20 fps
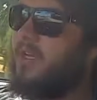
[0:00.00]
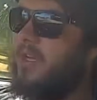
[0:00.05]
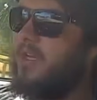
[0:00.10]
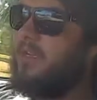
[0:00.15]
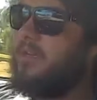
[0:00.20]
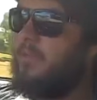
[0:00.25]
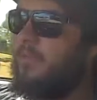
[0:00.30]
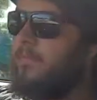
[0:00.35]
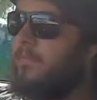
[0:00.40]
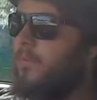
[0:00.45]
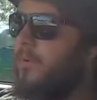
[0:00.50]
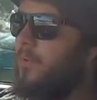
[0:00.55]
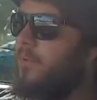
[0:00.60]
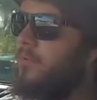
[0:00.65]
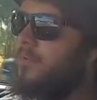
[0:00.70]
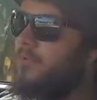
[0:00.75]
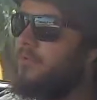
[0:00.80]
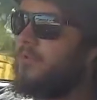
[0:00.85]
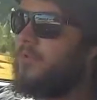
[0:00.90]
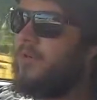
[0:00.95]
done a
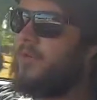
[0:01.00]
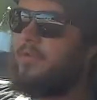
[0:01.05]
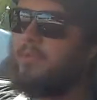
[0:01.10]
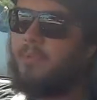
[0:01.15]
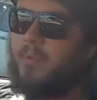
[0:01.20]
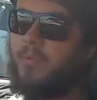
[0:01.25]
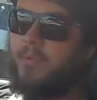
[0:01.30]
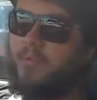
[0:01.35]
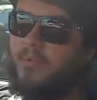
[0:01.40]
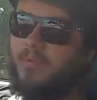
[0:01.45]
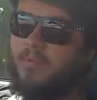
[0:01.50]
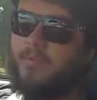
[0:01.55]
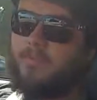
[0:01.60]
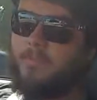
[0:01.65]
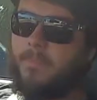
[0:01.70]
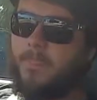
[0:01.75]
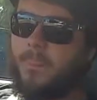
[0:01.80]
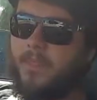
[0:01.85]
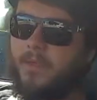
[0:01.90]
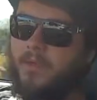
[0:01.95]
full drift build
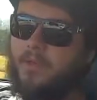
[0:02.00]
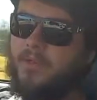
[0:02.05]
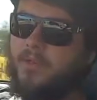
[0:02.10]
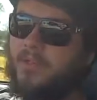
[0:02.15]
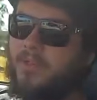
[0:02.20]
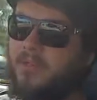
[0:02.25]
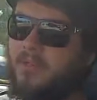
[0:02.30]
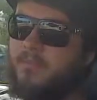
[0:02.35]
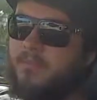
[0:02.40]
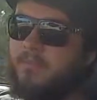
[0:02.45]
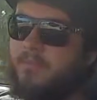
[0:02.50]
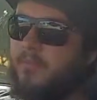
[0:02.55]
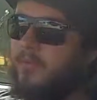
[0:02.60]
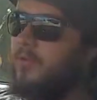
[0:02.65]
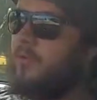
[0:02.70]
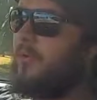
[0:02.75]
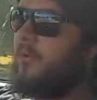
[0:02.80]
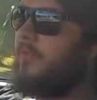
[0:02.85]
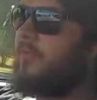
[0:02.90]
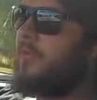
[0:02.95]
on a
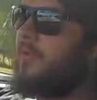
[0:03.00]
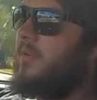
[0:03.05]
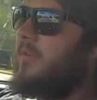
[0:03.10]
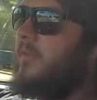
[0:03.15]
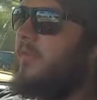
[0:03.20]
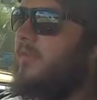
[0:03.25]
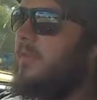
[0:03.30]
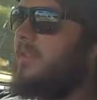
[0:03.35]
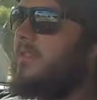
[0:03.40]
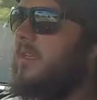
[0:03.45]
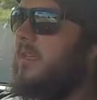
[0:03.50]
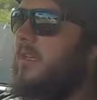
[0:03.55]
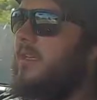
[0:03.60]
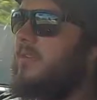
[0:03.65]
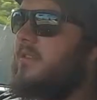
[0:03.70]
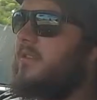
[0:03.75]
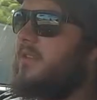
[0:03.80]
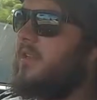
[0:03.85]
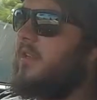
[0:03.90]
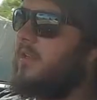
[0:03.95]
blue
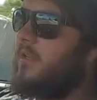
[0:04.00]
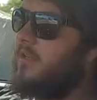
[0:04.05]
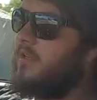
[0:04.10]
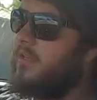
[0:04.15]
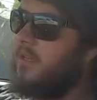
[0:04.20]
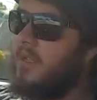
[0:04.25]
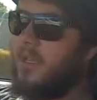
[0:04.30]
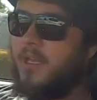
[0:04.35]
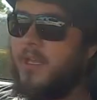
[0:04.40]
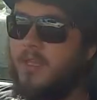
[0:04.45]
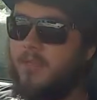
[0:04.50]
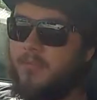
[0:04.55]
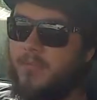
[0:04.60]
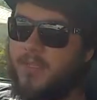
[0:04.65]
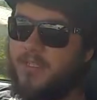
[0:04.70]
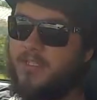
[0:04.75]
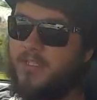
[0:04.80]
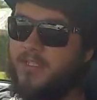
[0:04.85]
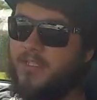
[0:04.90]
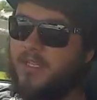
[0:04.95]
350Z, so
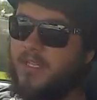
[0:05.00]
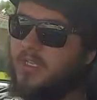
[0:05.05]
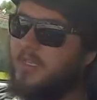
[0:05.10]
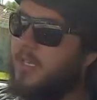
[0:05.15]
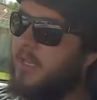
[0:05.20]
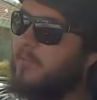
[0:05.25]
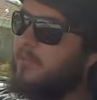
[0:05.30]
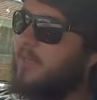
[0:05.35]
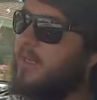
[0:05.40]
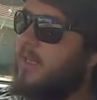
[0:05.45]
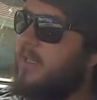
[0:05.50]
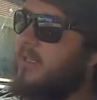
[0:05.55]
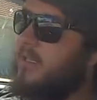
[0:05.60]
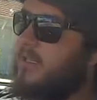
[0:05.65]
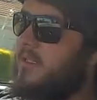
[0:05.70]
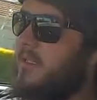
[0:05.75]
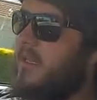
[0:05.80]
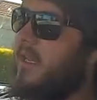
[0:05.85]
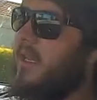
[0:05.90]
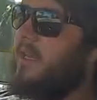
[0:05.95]
make sure you check that
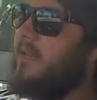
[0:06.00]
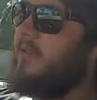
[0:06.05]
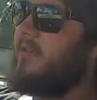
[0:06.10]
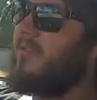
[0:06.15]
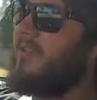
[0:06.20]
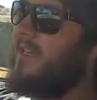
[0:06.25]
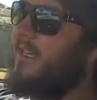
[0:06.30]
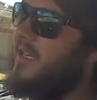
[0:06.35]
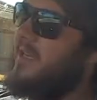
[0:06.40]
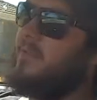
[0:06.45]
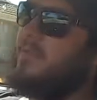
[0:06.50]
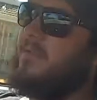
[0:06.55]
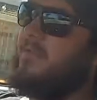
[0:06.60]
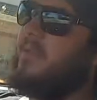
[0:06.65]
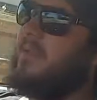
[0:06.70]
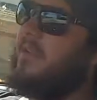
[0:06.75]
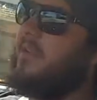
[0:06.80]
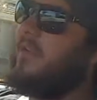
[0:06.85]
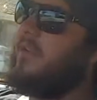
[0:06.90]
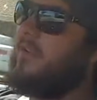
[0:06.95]
playlist out, and I've got heaps of
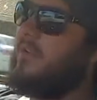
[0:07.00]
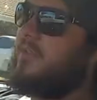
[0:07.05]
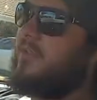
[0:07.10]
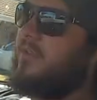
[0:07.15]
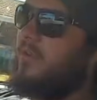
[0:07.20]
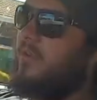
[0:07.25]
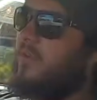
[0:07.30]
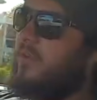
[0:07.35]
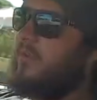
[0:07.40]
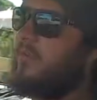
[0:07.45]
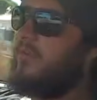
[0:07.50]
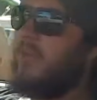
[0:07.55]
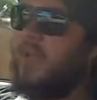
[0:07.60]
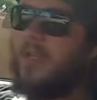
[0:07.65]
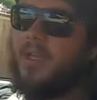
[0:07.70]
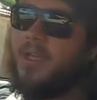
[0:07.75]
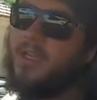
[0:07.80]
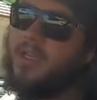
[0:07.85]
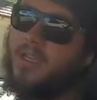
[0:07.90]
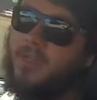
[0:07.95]
videos of
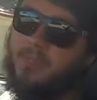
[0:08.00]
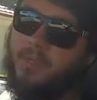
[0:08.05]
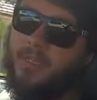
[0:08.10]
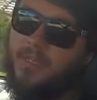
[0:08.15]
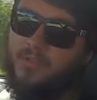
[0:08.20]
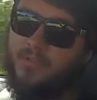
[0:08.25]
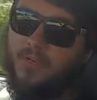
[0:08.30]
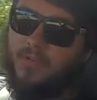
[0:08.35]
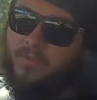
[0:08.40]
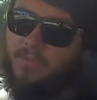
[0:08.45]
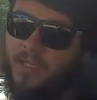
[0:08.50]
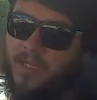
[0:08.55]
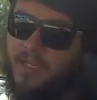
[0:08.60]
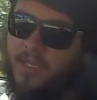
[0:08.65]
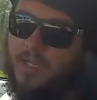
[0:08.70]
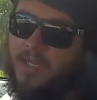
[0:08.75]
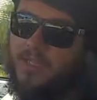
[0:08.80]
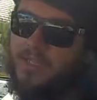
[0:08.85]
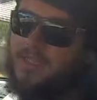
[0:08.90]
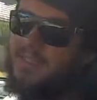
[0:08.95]
me
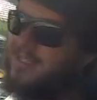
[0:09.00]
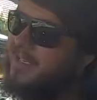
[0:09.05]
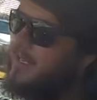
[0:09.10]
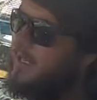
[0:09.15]
drifting, and there's